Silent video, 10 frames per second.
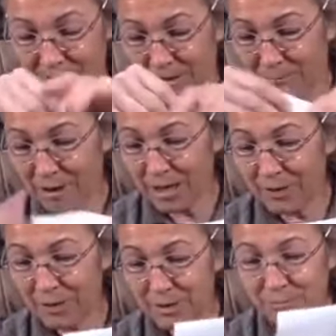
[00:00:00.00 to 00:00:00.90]
we got
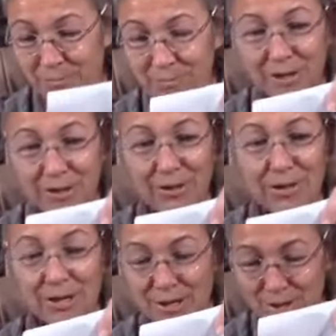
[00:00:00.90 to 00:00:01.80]
these really
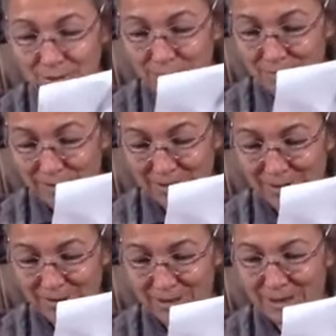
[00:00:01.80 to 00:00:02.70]
cute
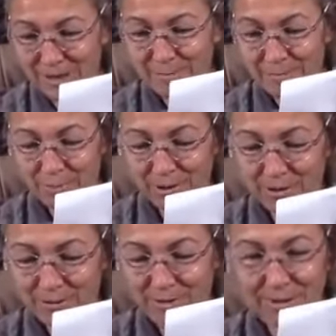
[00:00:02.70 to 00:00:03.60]

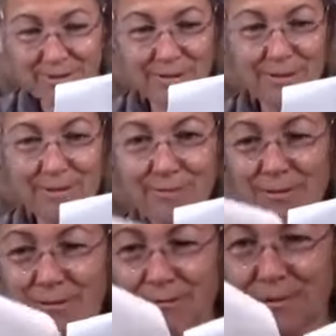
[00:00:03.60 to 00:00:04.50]
embroidered
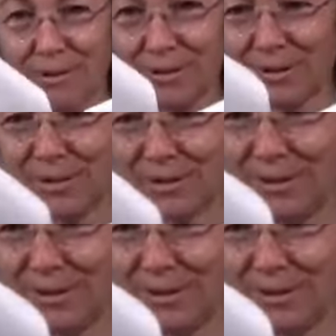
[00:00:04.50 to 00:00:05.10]
unicorns